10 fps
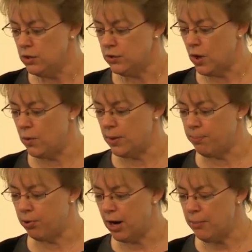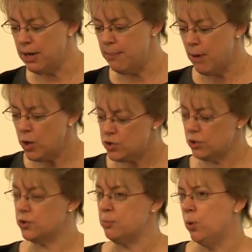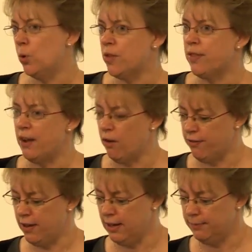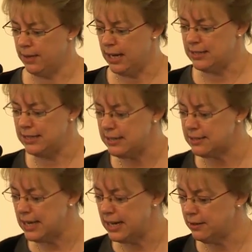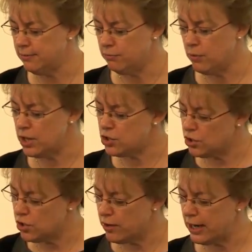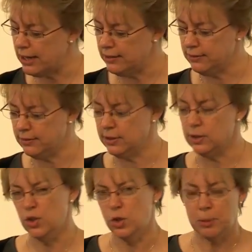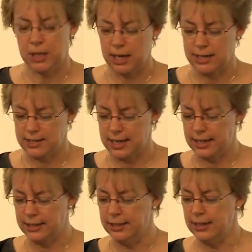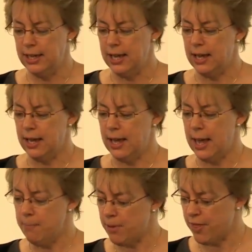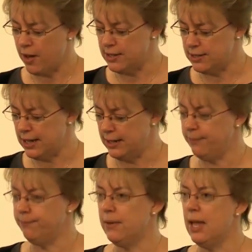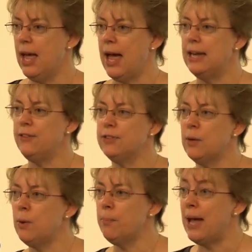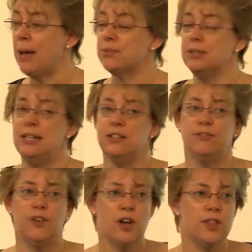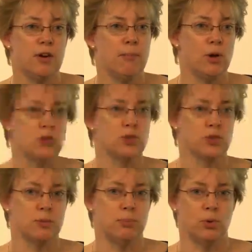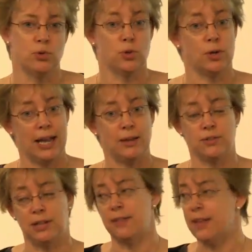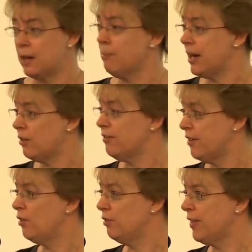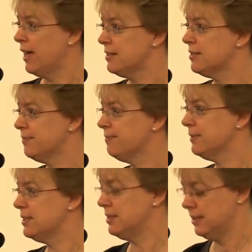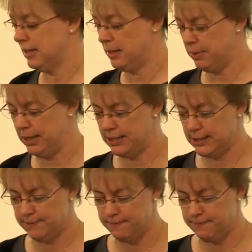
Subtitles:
So the primary emotional support that they offer is listening, reassuring, normalising, empathising, and if someone perhaps needs further emotional support or counselling, they can make a referral for that to take place.